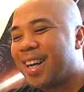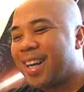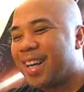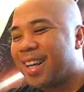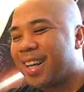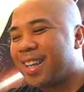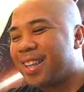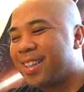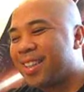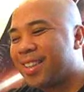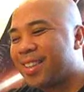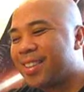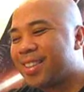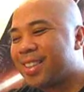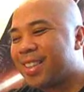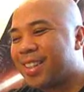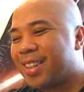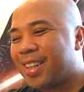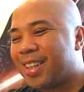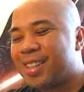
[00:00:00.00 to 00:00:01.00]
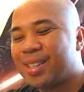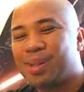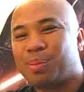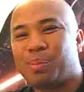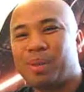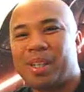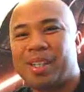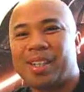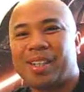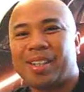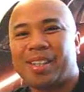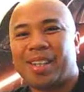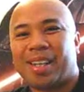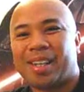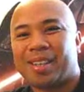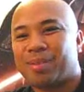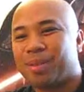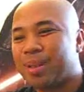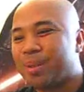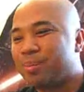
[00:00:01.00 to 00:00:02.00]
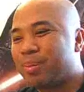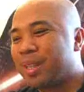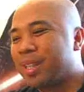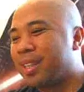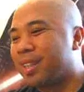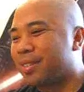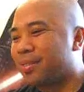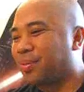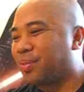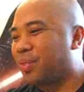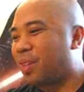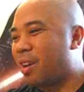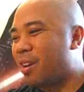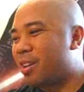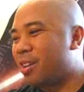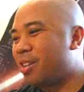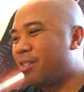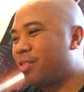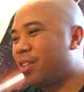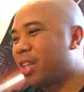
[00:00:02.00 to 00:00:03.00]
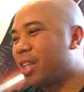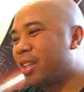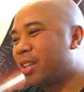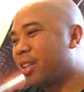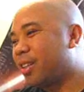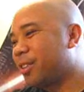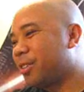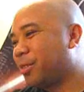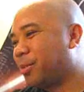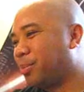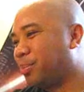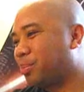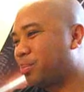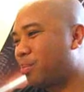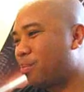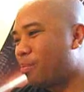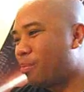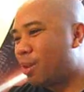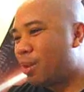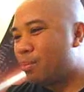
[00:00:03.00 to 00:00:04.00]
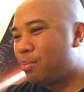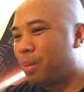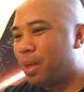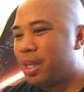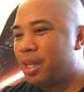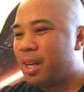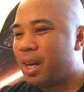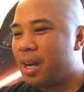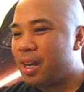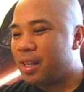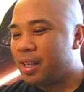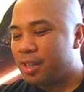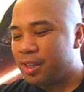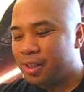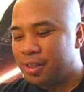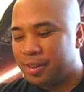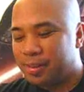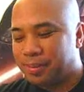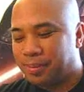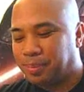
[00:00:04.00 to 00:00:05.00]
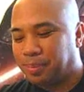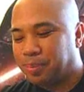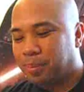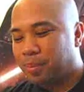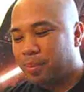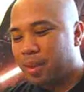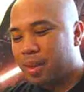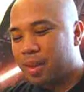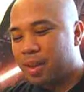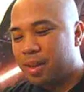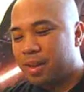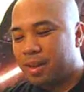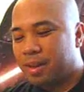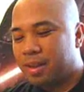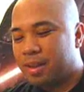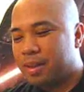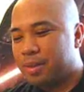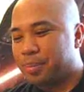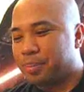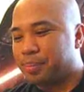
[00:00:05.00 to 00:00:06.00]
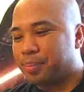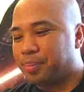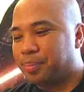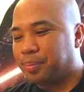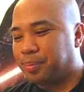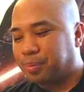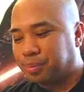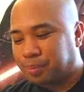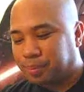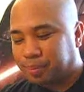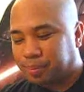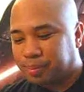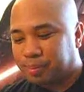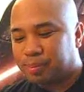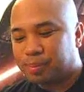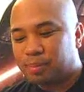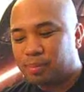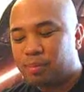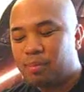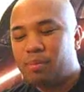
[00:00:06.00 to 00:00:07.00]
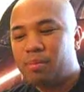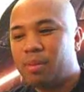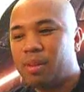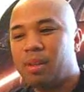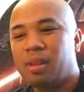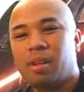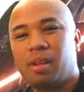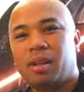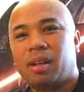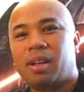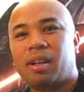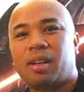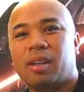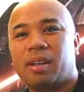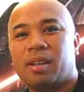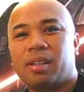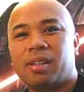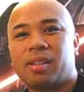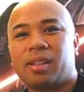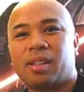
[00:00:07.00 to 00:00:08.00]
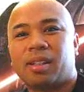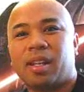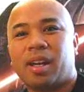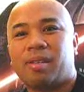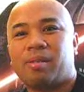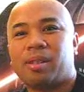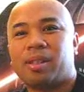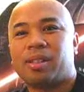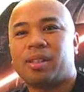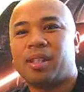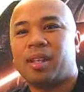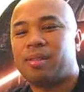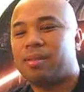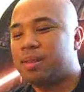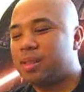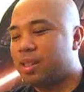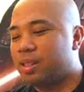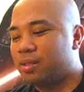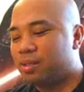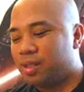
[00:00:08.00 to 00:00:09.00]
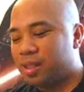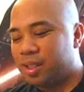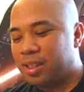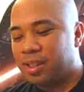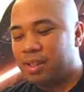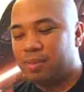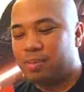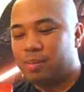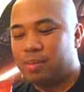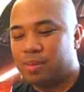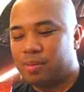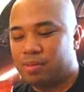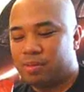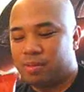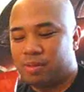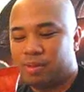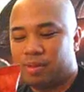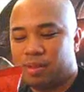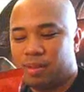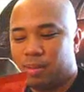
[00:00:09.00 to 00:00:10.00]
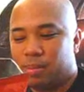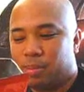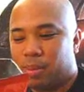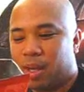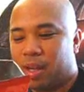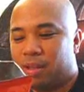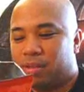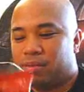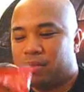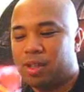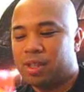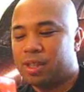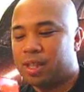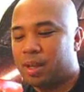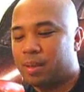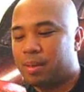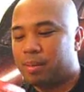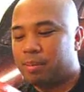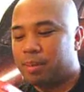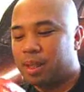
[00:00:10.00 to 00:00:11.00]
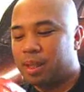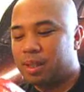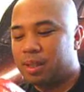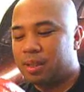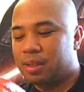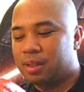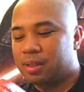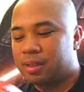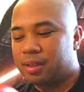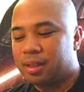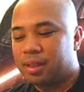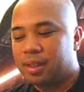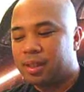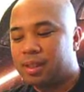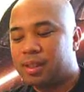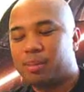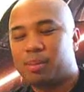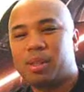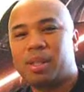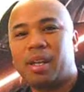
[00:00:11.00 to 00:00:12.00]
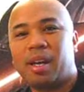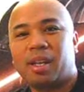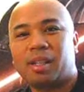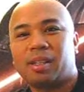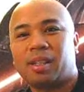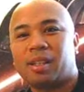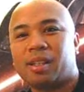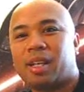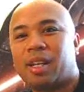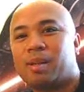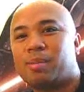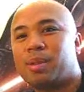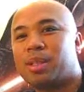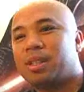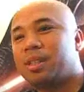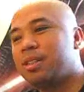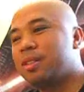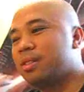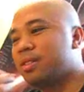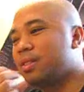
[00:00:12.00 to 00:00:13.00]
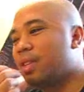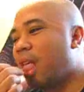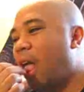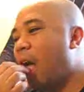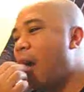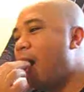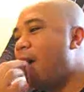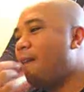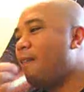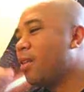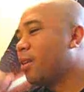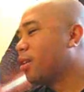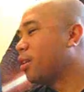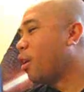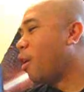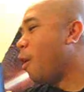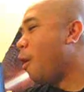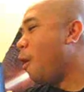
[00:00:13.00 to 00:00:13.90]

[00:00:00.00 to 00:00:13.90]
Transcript: I, I don't know you know on speaker like with me on the video but not here um, uh, so that was that was different and probably the first time I'm eating some snacks on camera too so